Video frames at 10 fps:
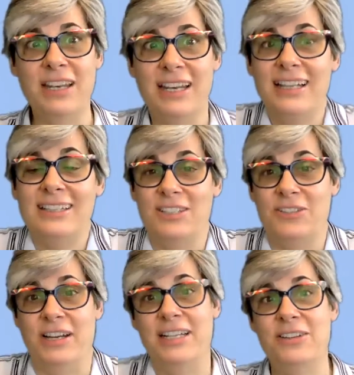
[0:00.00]
that
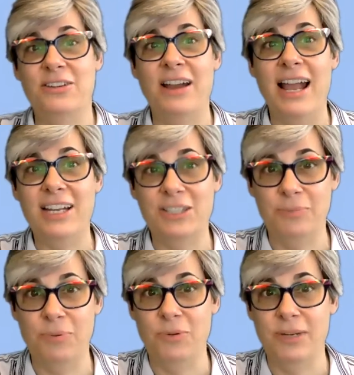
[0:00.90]
illustrates your
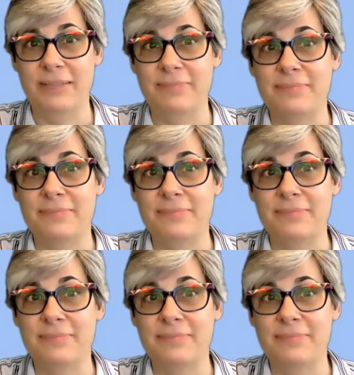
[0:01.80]
action point.